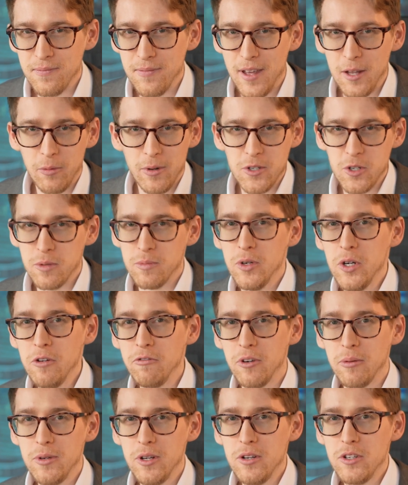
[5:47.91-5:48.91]
It was removed
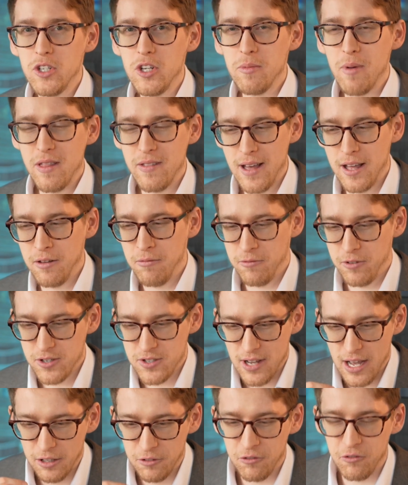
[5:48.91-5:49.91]
from YouTube and then
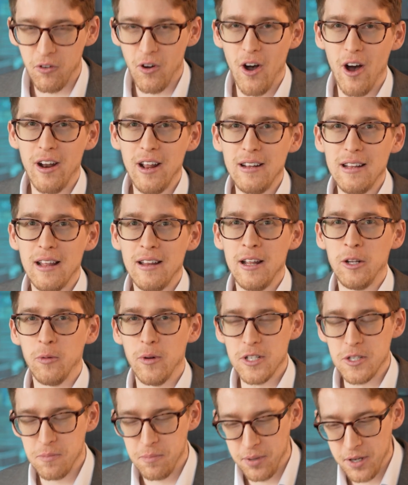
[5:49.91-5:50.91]
Farzad fought it and it
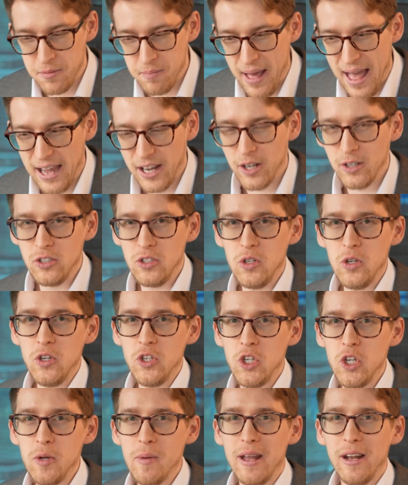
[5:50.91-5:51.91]
was put back on
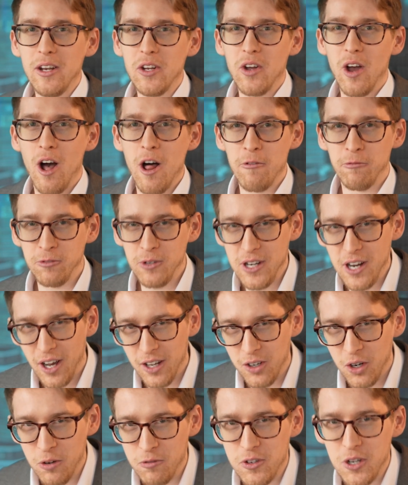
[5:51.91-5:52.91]
YouTube and it got
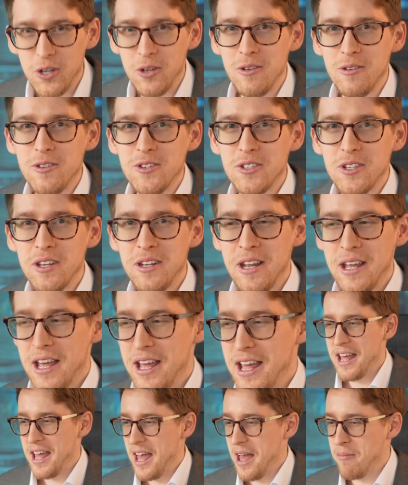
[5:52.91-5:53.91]
300 views in
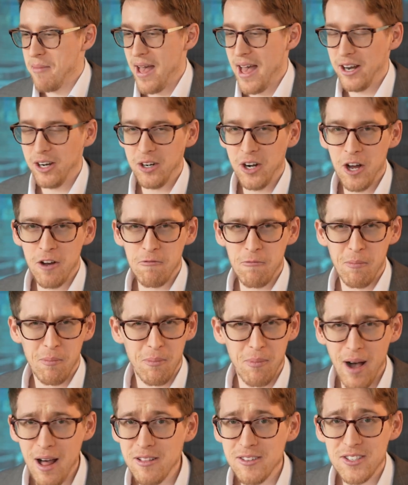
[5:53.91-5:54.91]
a matter of
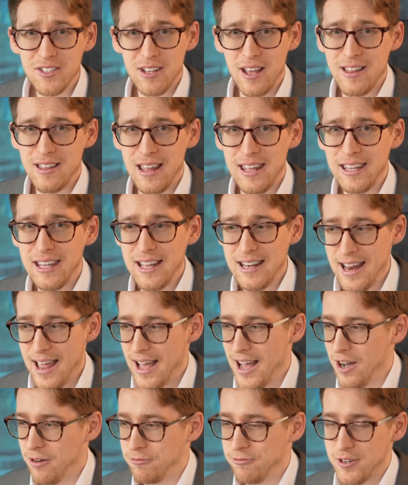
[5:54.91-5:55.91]
months, I think. And
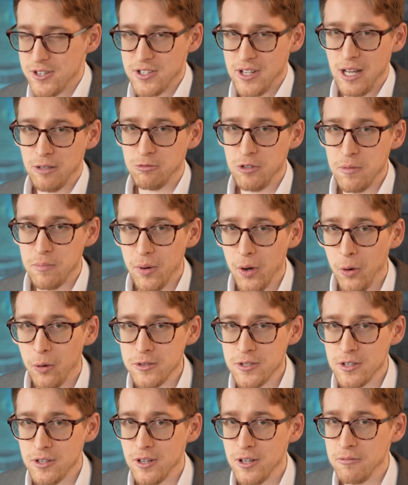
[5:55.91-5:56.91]
now Farzad
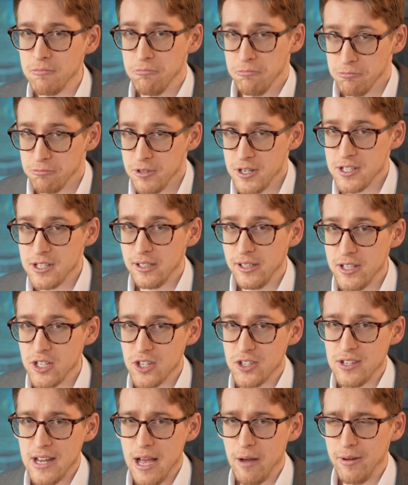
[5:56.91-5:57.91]
reposted it recently
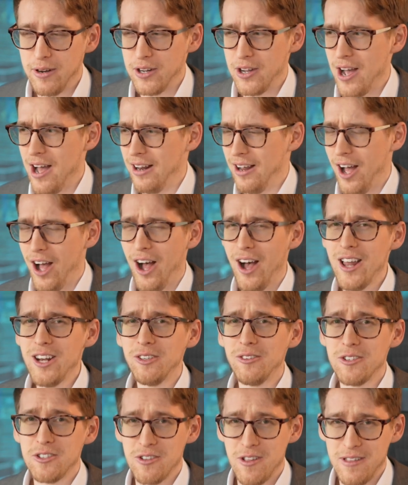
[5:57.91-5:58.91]
just now and it got
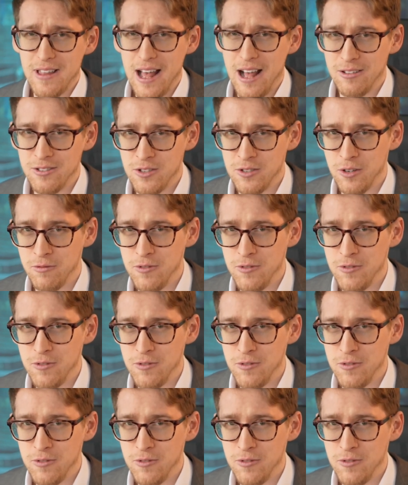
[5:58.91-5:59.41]
hundreds of thousands of